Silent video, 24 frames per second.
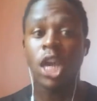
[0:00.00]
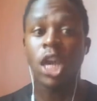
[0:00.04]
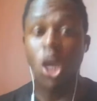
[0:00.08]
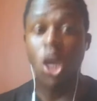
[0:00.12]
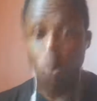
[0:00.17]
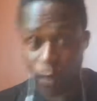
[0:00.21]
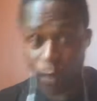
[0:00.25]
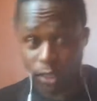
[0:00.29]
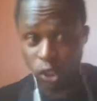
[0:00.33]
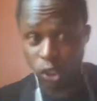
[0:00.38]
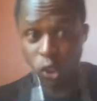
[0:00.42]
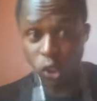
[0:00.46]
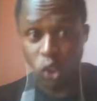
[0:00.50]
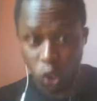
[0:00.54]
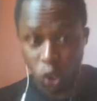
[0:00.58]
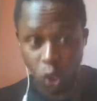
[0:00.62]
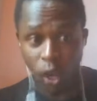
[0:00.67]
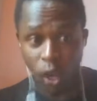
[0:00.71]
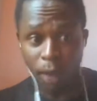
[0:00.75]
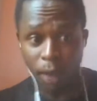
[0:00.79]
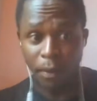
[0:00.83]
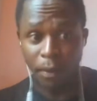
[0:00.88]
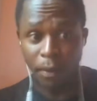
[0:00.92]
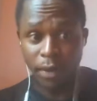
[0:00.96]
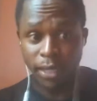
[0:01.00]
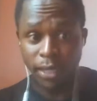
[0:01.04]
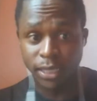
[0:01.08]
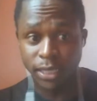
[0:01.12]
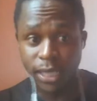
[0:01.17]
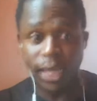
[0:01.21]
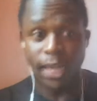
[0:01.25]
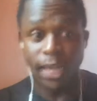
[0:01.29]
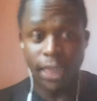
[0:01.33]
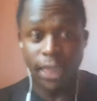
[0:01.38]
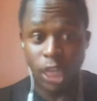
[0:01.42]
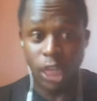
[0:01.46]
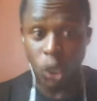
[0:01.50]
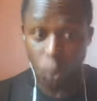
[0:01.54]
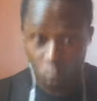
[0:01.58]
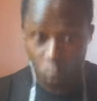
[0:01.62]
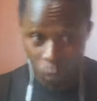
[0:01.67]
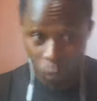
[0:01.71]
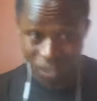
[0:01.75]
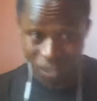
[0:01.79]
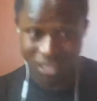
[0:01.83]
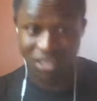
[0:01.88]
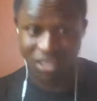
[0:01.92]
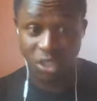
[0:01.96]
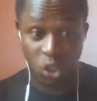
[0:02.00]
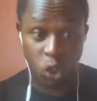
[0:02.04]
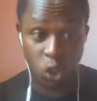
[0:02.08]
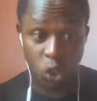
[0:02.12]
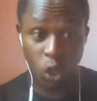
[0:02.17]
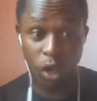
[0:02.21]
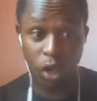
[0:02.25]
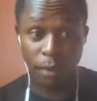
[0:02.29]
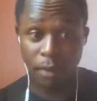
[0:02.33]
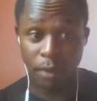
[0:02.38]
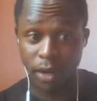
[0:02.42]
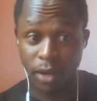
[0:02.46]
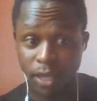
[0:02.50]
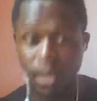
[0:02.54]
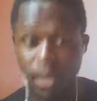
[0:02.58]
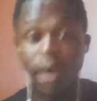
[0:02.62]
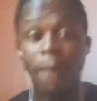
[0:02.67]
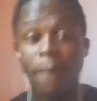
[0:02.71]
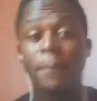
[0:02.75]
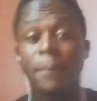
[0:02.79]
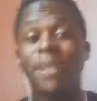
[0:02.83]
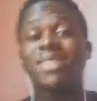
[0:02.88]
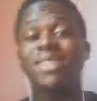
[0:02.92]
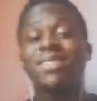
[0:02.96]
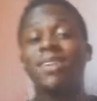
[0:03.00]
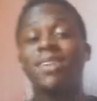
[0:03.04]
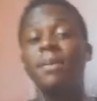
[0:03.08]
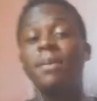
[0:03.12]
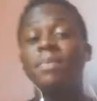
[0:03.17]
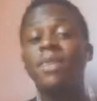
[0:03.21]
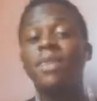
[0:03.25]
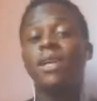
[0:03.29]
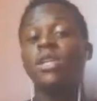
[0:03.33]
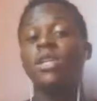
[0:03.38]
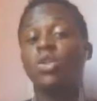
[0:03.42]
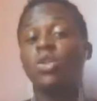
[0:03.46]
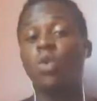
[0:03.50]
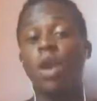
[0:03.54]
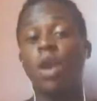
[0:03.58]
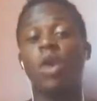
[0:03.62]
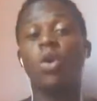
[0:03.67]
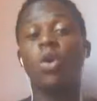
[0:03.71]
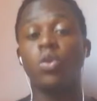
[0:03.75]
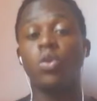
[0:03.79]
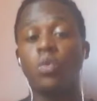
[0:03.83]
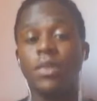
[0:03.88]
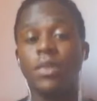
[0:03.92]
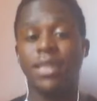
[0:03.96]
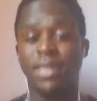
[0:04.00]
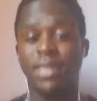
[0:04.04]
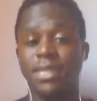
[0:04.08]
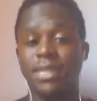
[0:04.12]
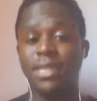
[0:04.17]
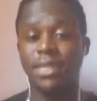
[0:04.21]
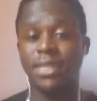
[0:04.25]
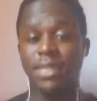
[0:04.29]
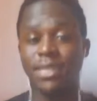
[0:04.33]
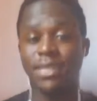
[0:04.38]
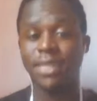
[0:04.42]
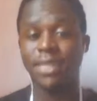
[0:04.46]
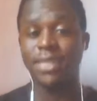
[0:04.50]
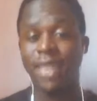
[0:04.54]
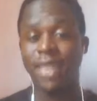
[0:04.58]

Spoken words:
We don't talk about it. They don't want us to talk about it, but something's going on with the citizens.